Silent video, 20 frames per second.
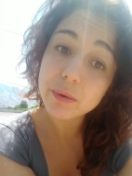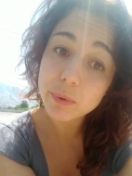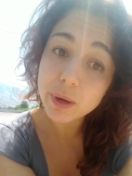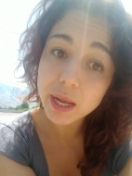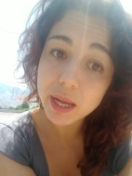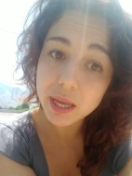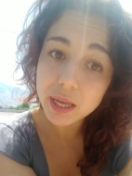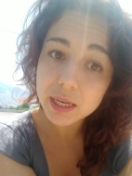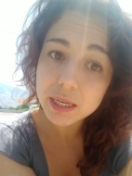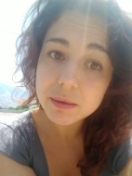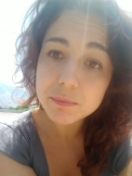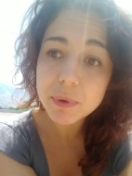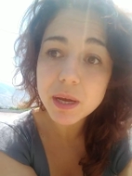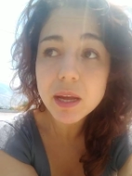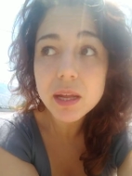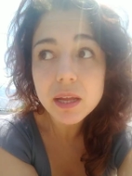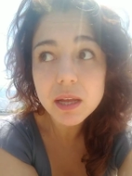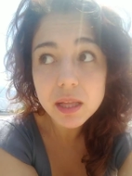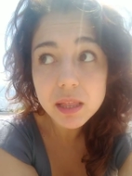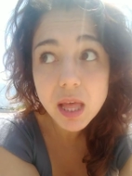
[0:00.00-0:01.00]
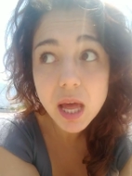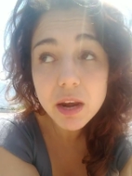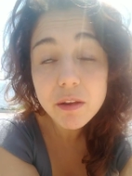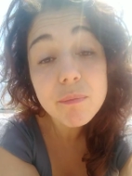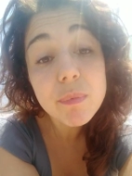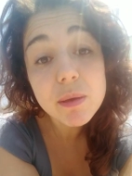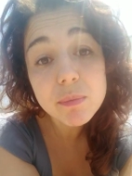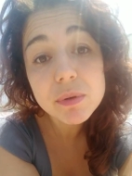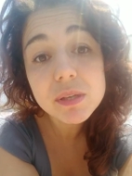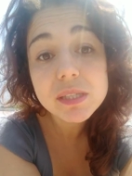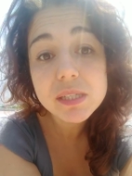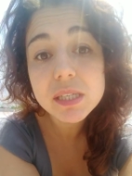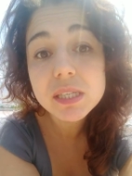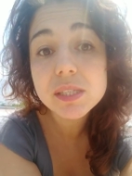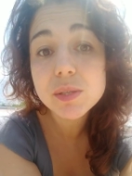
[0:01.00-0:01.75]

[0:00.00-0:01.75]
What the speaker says: win, but a lot of people still